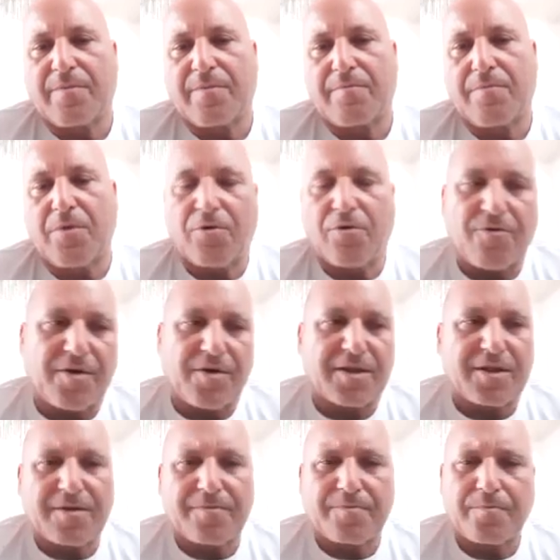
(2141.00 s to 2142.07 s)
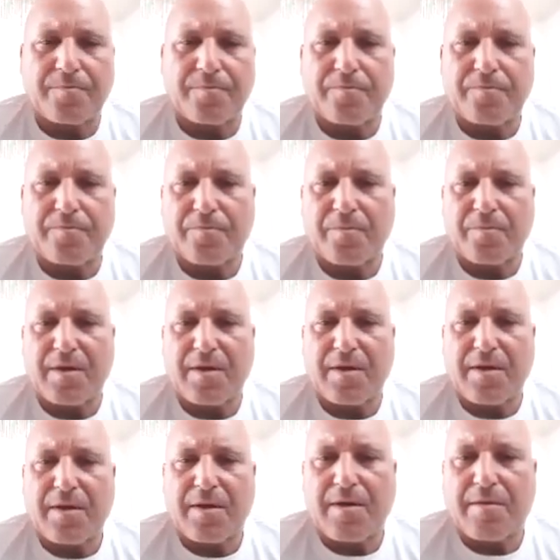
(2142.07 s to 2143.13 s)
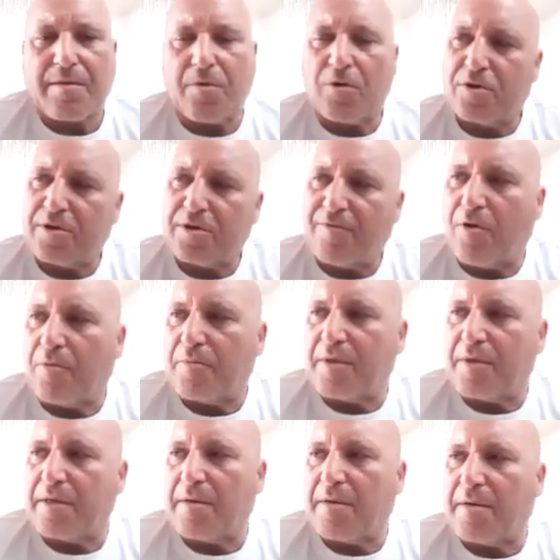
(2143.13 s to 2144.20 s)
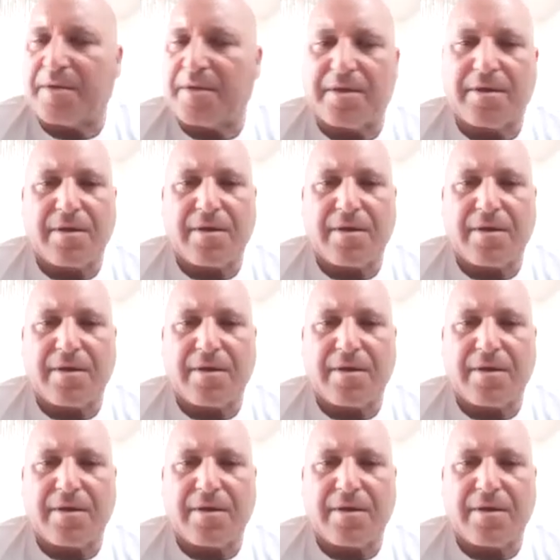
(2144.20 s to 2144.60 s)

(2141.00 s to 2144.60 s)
both of us. Most of all me, I mean.